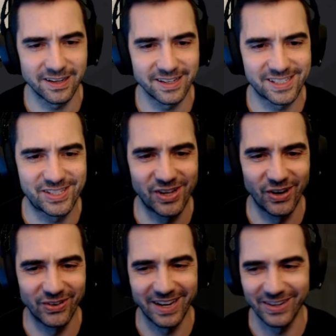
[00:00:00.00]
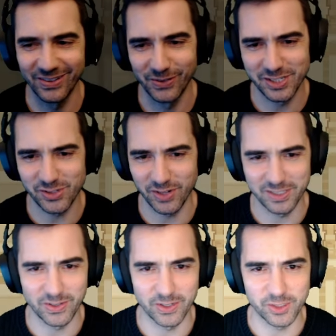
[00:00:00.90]
So I don't know what he's trying to
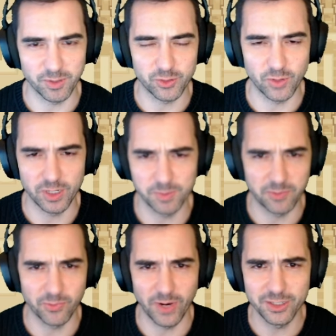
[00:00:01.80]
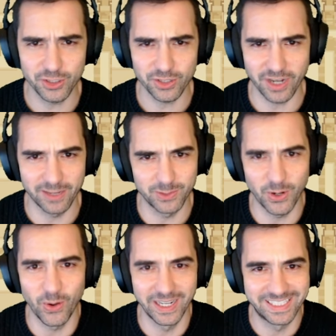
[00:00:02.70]
do there. He's trying to speak French. I have no
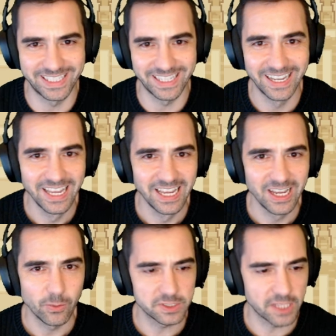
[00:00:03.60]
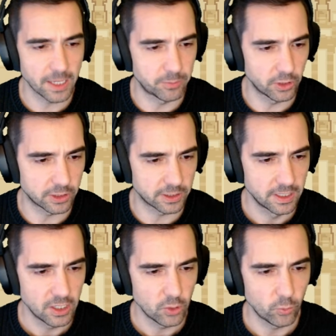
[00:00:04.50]
idea. What's that book?
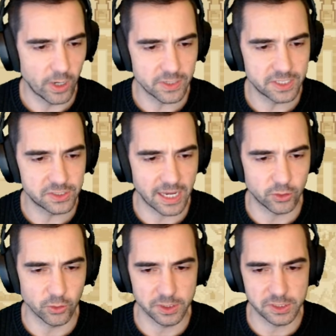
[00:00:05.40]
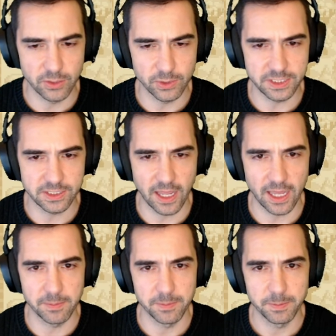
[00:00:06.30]
Where is that girl? It's nearly
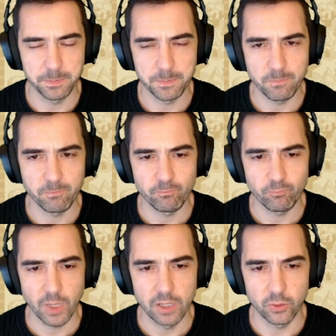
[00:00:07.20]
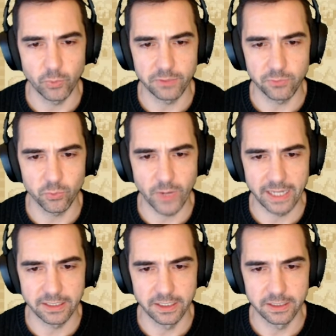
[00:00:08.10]
time. They're waiting for
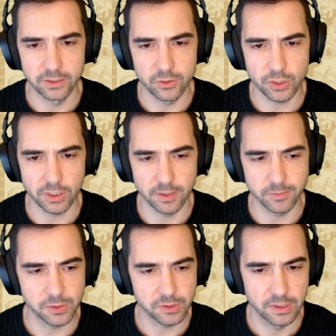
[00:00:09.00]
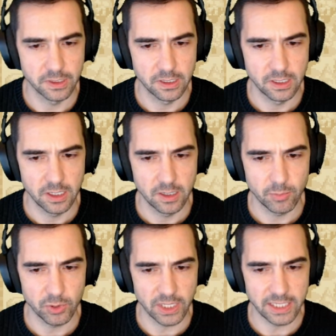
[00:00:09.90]
Ragna. Here she comes.
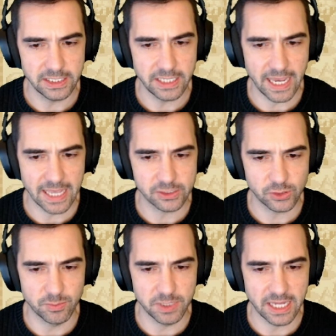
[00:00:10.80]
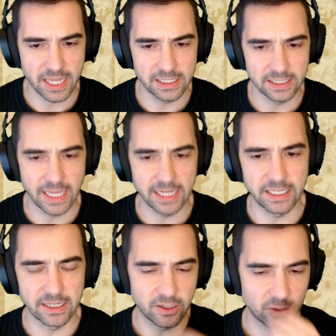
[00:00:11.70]
Politely ask to be Ned let
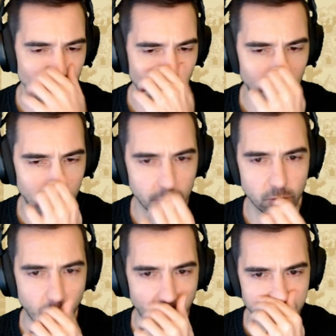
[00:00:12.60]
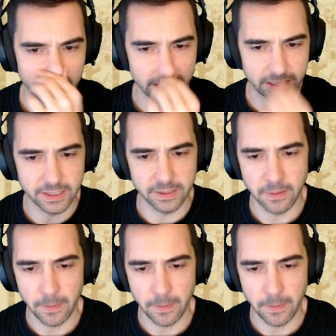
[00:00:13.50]
in. Knock quietly.